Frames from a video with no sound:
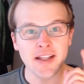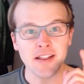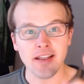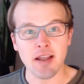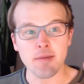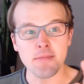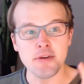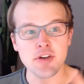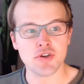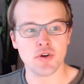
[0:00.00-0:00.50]

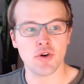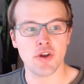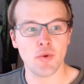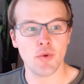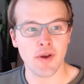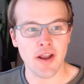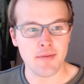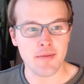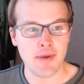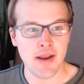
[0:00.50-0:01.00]
Let me show you
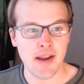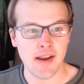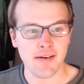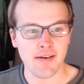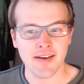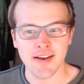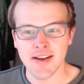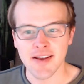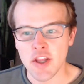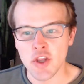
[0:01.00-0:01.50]
what I mean.
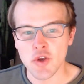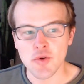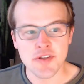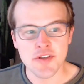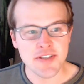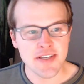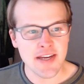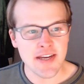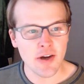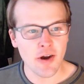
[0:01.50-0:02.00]
You can
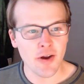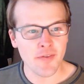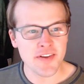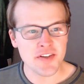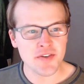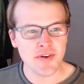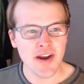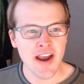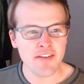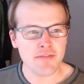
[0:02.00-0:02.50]
see here on
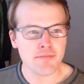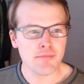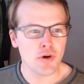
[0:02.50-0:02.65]
this graph,